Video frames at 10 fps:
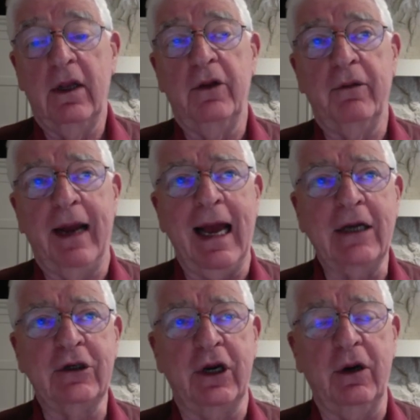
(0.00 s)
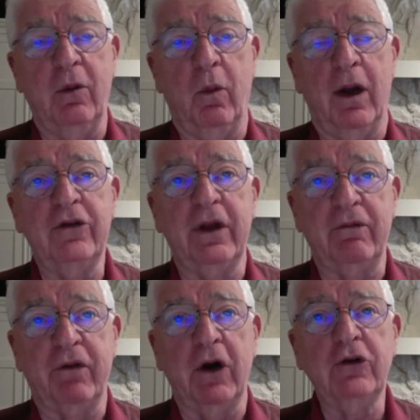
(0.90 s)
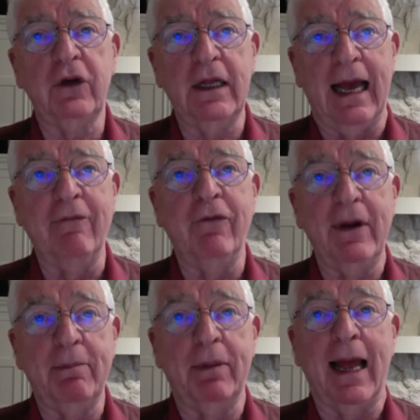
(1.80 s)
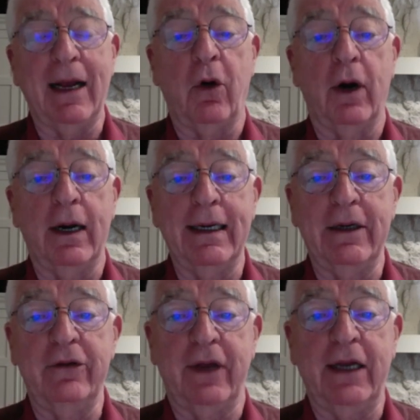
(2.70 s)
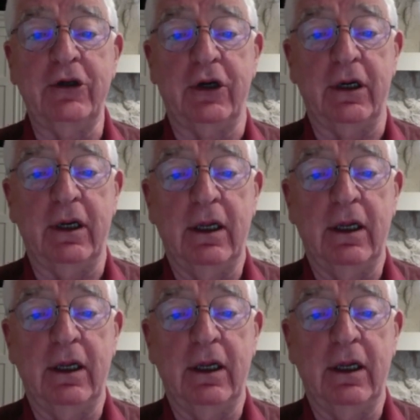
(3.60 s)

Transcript: The reaction was that virtually every Black organization